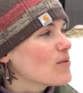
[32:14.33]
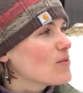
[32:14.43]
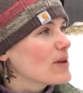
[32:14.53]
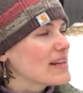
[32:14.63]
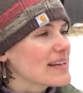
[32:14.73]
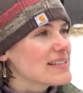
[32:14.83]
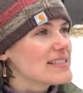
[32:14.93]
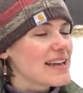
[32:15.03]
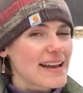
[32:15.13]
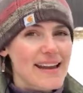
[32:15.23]
We didn't get to
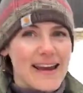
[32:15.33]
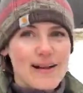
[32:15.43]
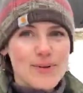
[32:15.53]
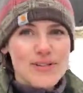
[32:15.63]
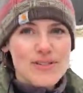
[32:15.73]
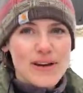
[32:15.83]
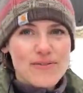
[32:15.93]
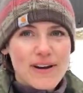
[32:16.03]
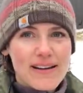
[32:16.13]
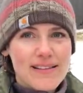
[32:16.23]
see any animals, so I
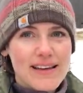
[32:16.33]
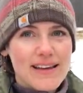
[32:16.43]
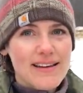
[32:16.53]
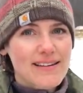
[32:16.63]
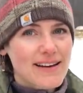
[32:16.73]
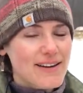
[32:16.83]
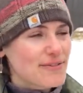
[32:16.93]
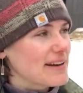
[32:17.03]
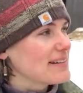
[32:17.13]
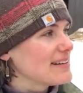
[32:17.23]
finally
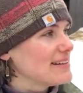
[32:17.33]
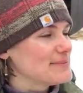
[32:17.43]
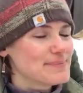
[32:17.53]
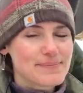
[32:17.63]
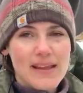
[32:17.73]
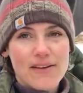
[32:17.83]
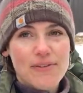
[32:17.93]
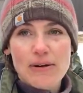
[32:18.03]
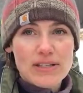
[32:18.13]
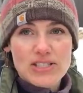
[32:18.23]
like
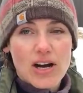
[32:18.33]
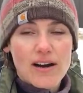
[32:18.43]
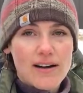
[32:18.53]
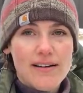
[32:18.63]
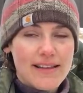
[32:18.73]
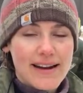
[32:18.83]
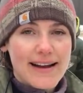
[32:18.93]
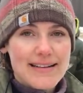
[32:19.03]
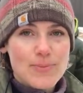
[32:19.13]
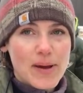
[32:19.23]
found a dog that I
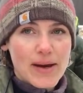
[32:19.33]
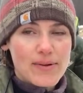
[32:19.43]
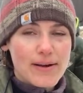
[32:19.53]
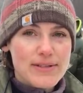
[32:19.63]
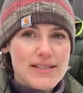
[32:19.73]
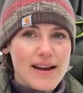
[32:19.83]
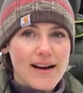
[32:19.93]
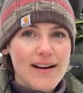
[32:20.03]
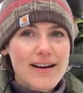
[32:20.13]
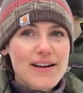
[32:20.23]
got to pet while I was
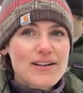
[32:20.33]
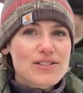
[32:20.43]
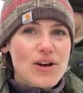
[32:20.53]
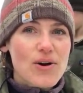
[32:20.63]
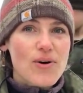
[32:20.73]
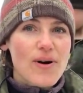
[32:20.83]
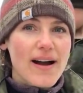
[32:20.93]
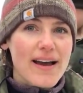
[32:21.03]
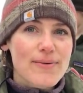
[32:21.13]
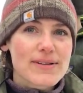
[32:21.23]
there. So
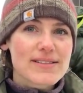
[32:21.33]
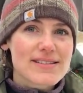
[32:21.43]
I was,